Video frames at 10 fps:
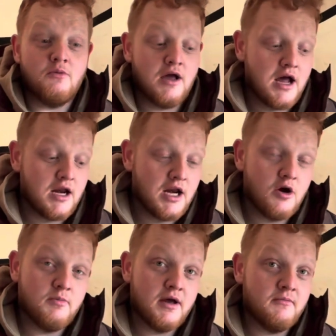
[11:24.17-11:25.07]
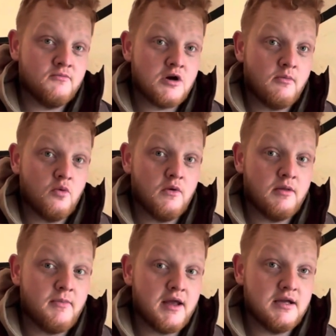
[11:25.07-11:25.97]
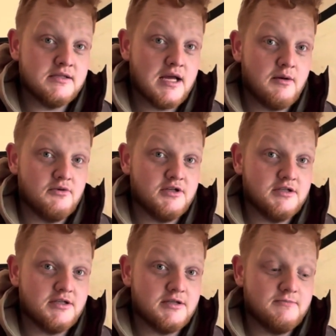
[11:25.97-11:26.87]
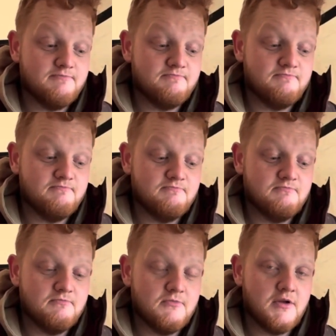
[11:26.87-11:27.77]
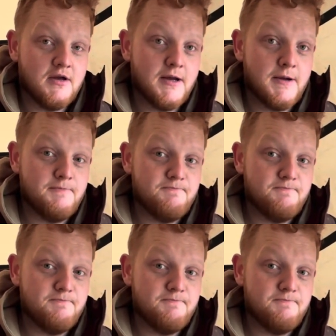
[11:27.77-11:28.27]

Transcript: we had a little bit of trouble with the bacon sandwiches. Yeah.